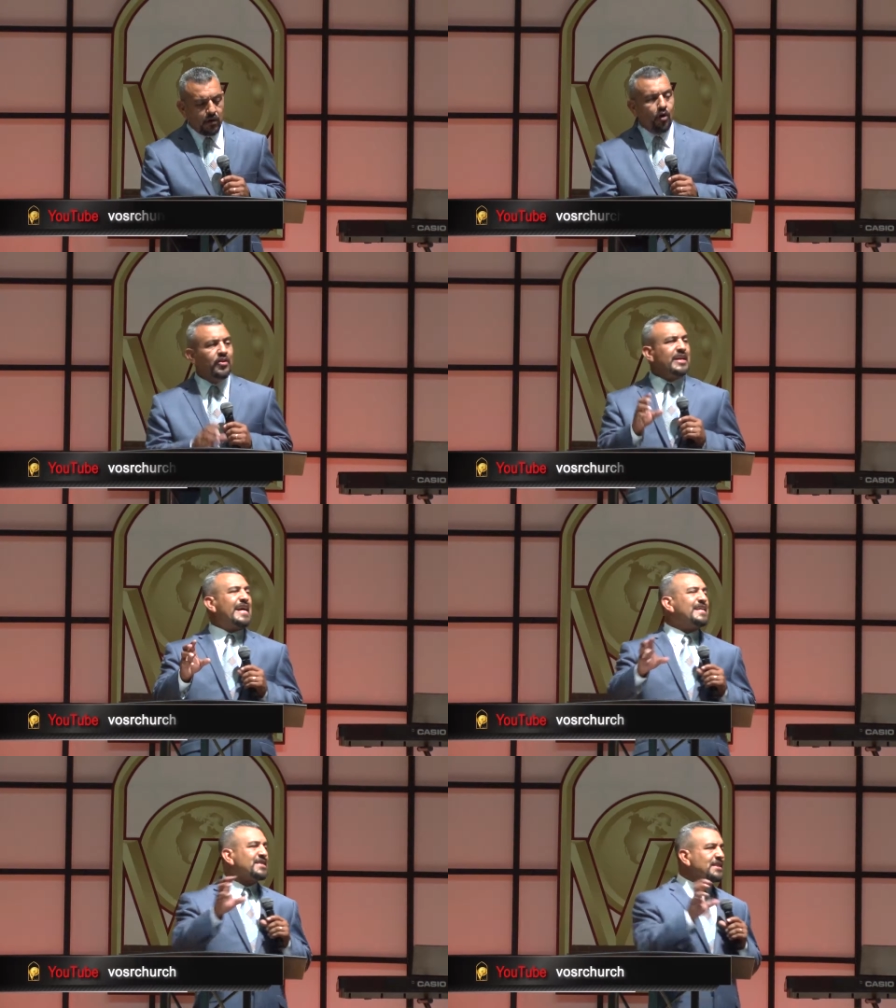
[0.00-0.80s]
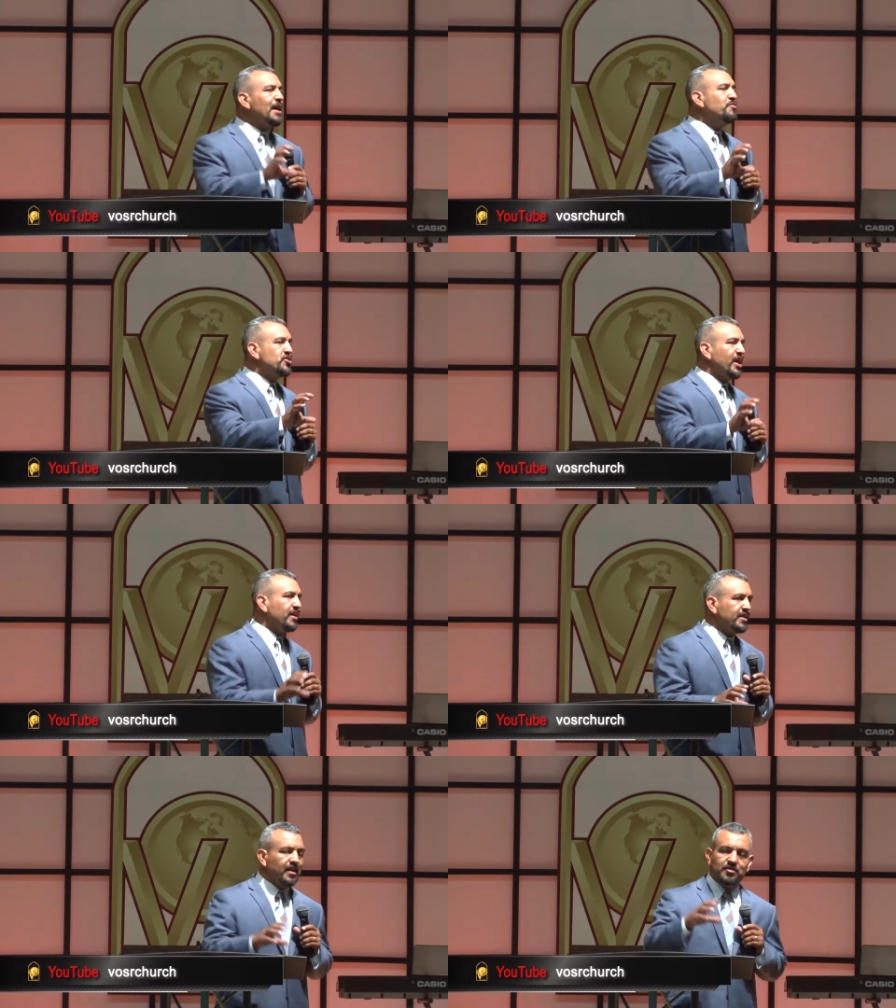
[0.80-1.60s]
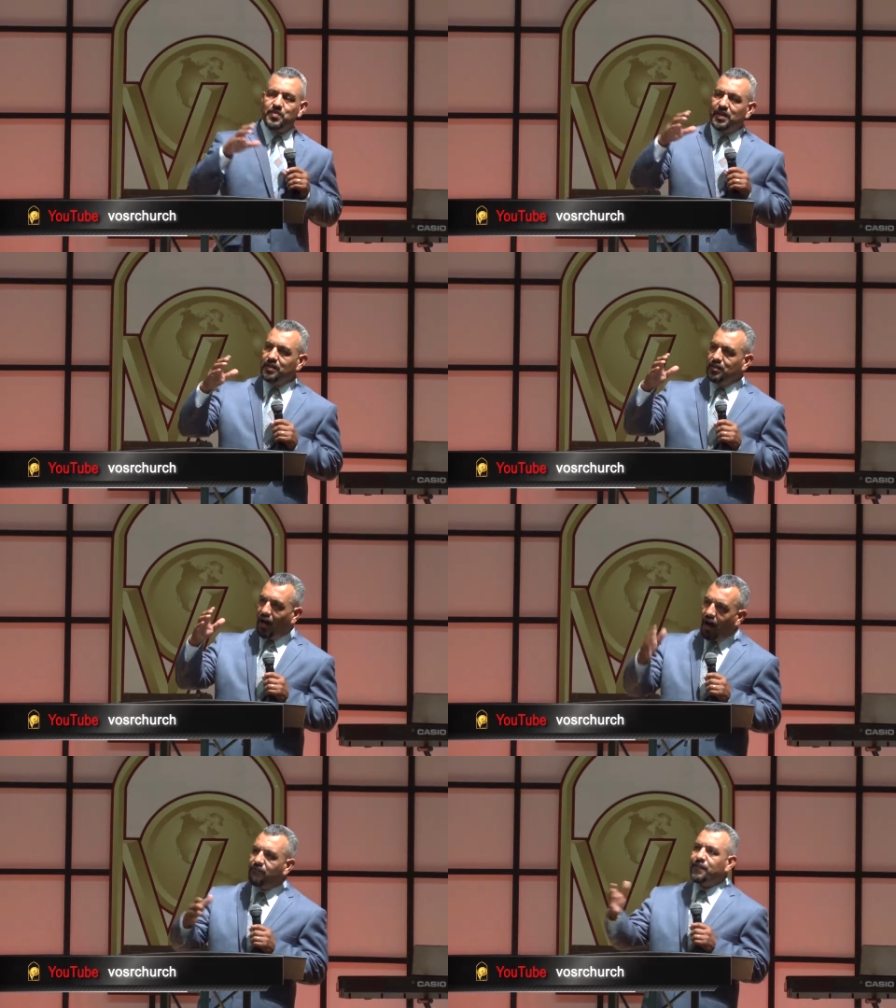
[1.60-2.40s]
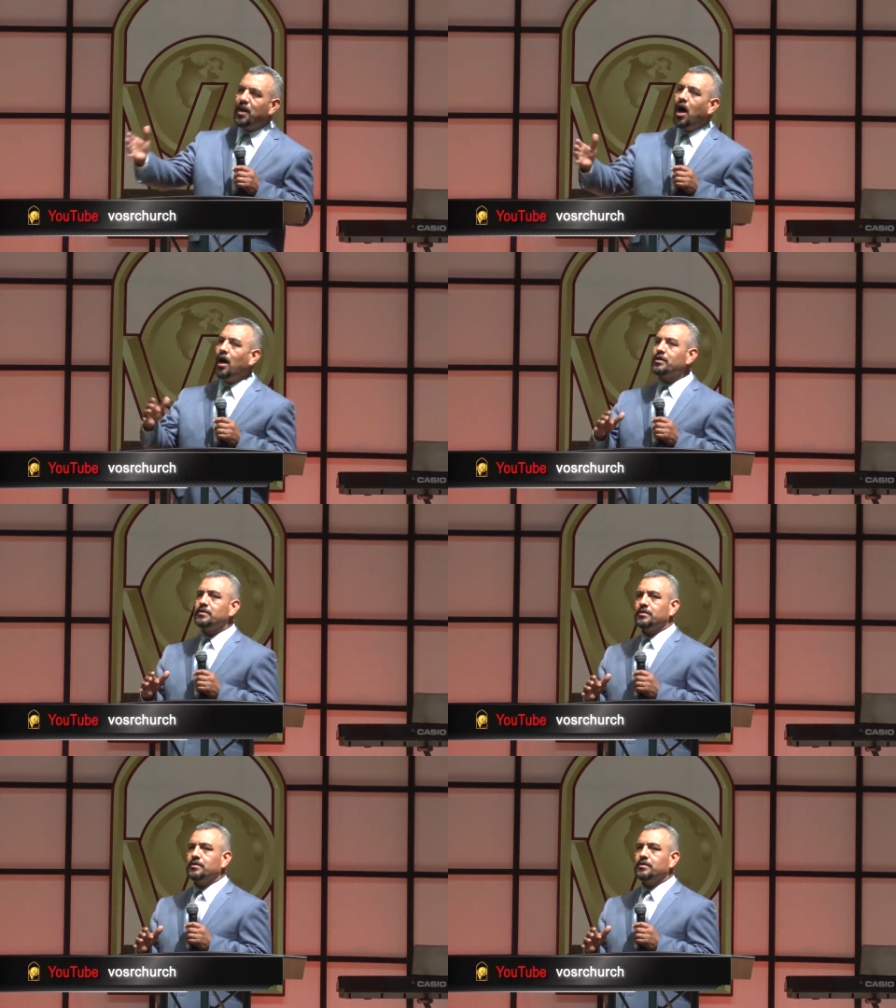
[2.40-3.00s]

on a subject, and it's been off and on,